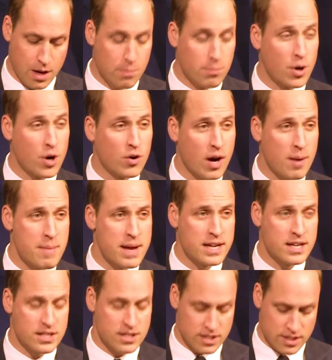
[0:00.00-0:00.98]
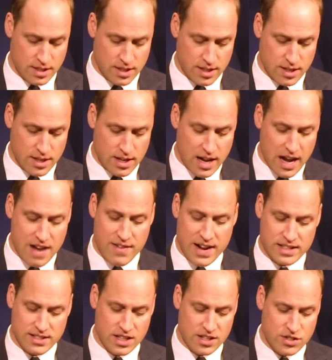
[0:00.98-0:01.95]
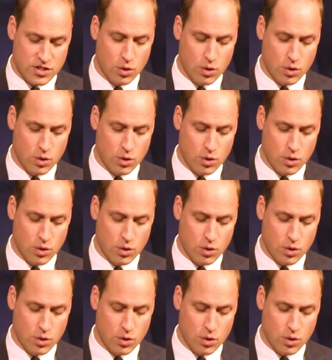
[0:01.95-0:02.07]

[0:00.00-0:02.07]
Program makers have access